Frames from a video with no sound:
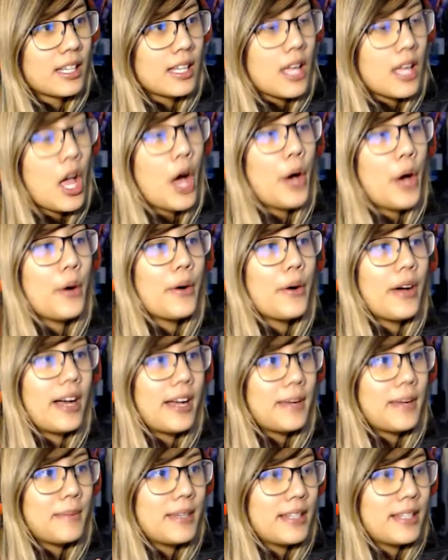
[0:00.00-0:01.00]
Oh,
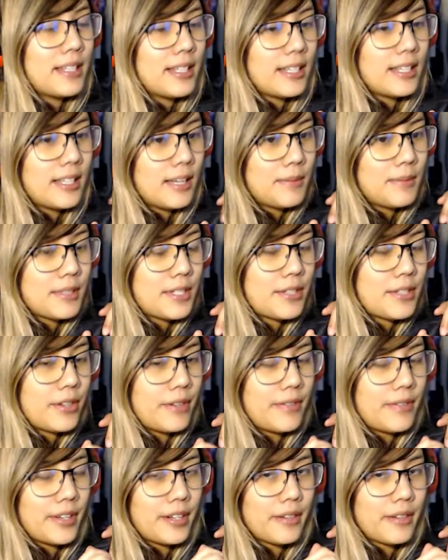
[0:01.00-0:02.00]
I'm a Street
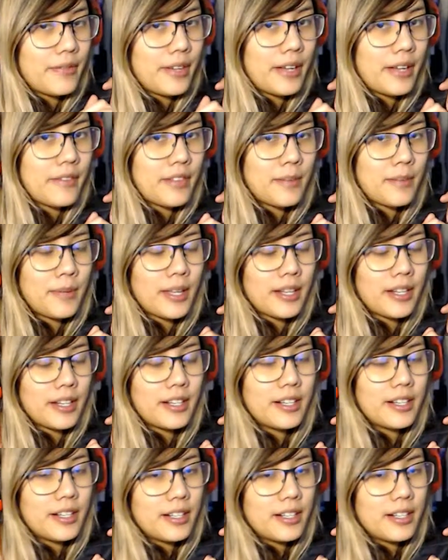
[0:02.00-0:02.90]
Fighter 5 competitor.